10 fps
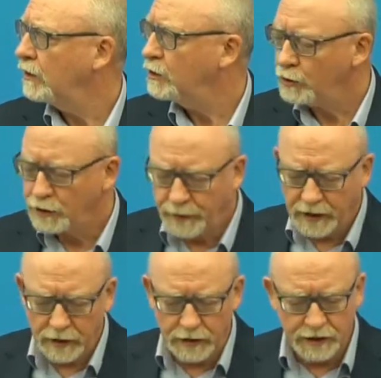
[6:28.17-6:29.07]
So it's
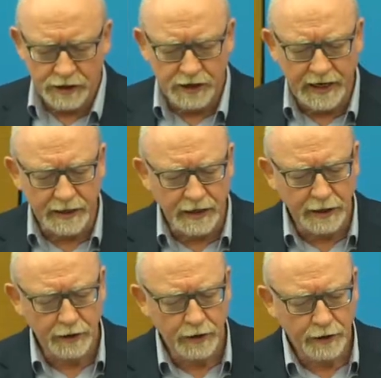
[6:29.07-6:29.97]
about
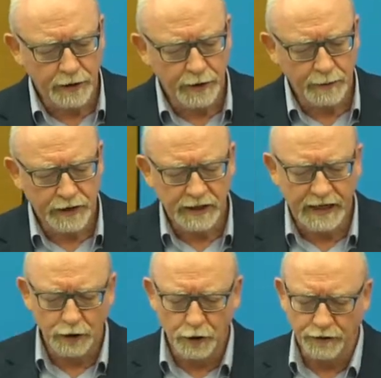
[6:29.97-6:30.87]
understanding the
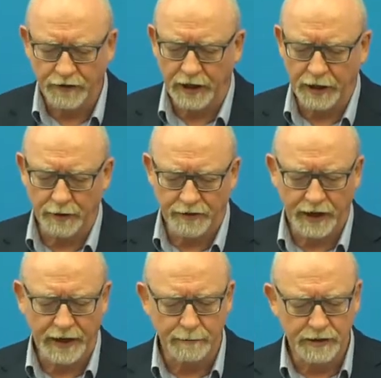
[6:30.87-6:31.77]
potential value of a
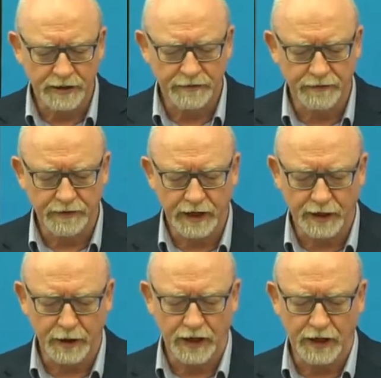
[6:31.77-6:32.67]
captive
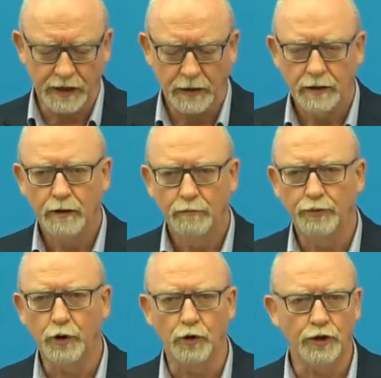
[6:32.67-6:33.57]
in the
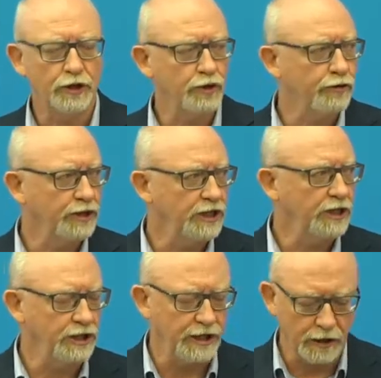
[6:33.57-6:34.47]
broader
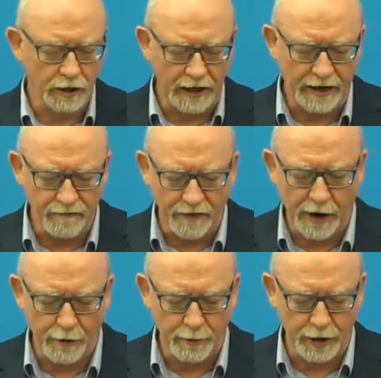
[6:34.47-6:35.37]
strategic
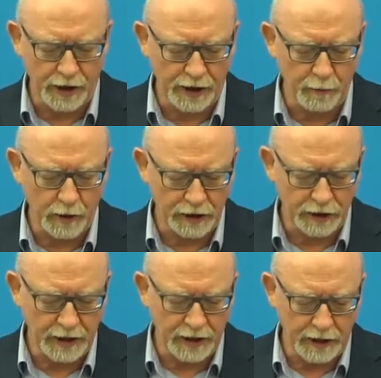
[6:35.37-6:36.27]
environment in which
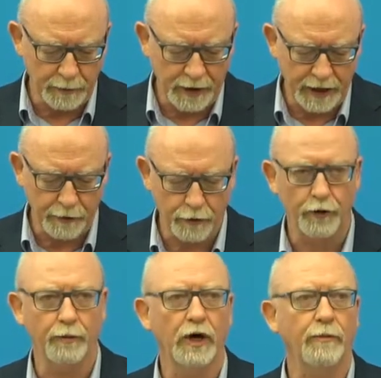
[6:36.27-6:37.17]
the parent
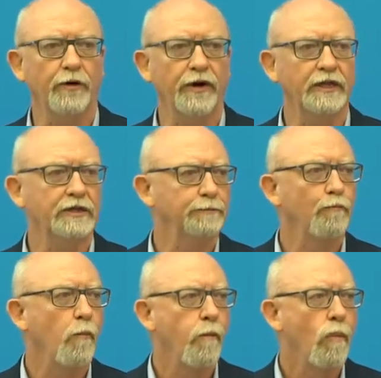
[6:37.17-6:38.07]
group operates.
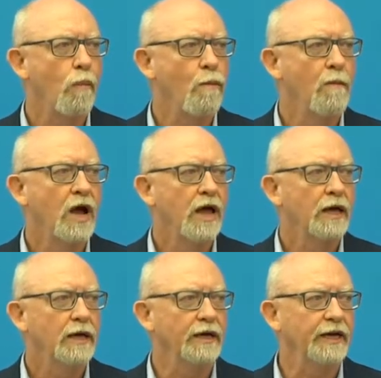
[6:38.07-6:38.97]

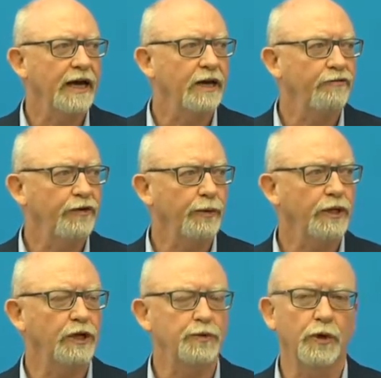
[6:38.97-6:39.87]
And again, a few of
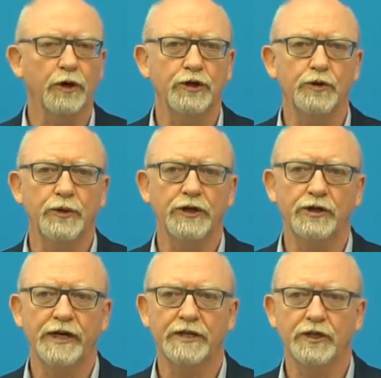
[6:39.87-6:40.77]
these points we
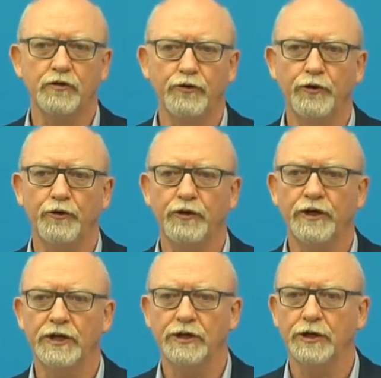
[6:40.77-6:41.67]
addressed through
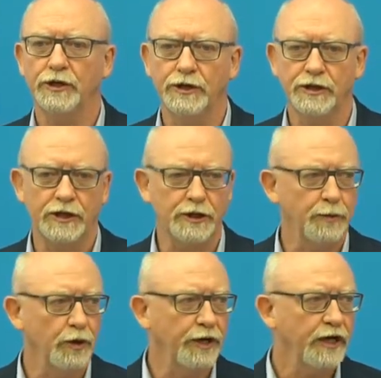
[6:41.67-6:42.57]
the discussions this
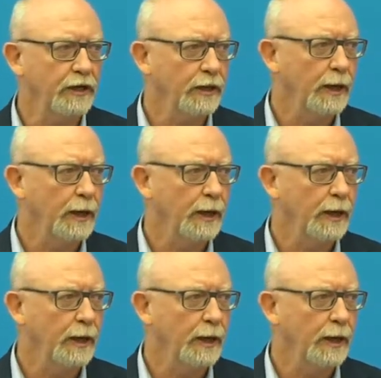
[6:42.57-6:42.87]
morning.